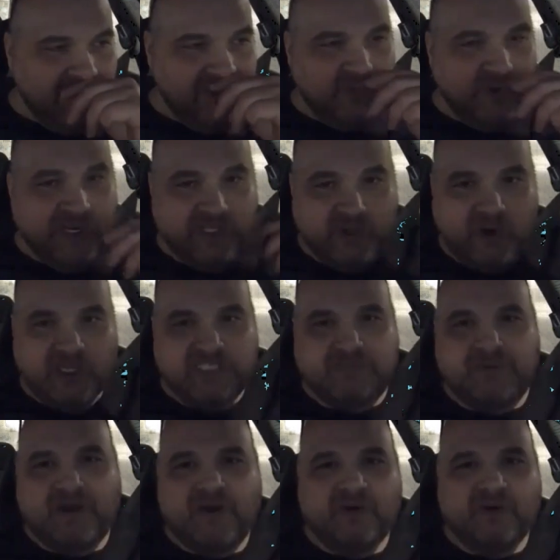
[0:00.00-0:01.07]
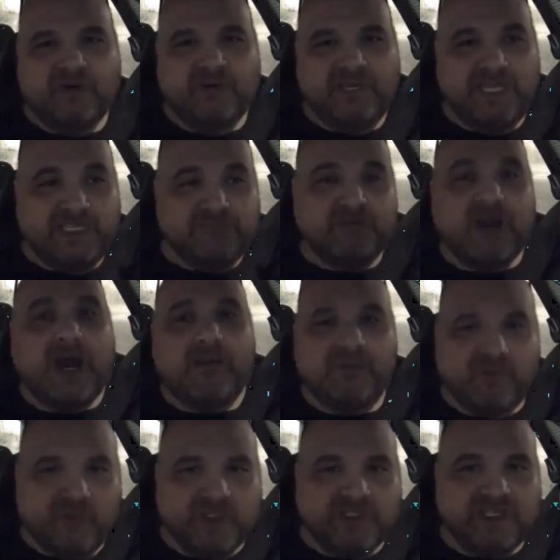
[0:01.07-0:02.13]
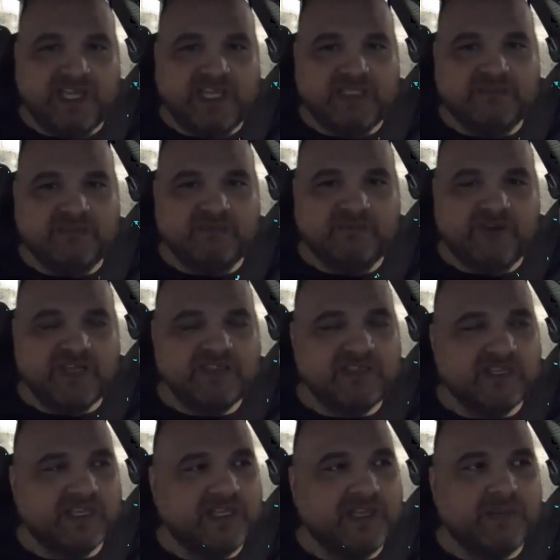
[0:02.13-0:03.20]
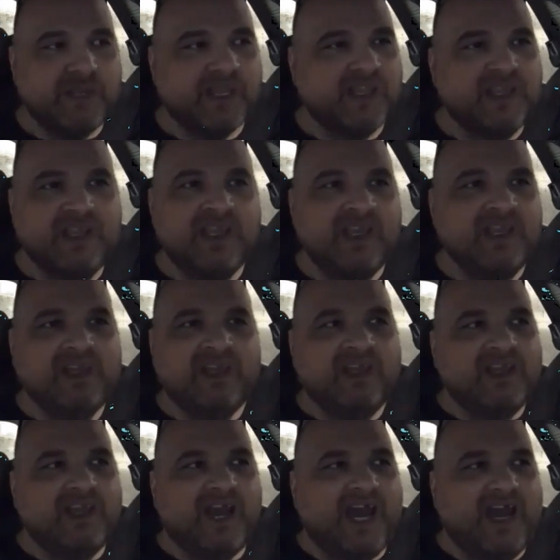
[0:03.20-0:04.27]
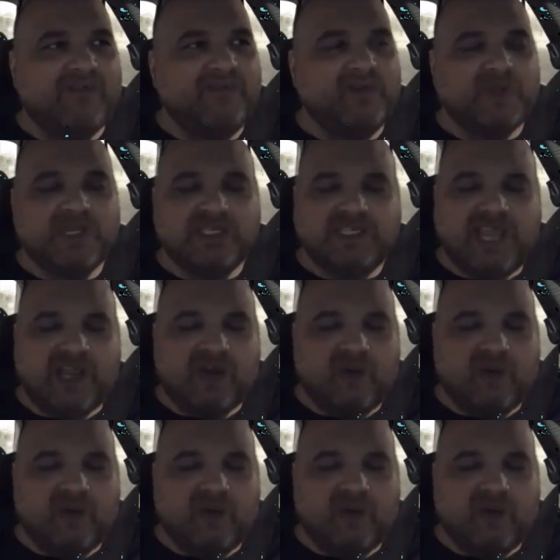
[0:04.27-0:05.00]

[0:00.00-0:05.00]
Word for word: where he talks about his problem with today's wrestling, and I'm like, I feel the exact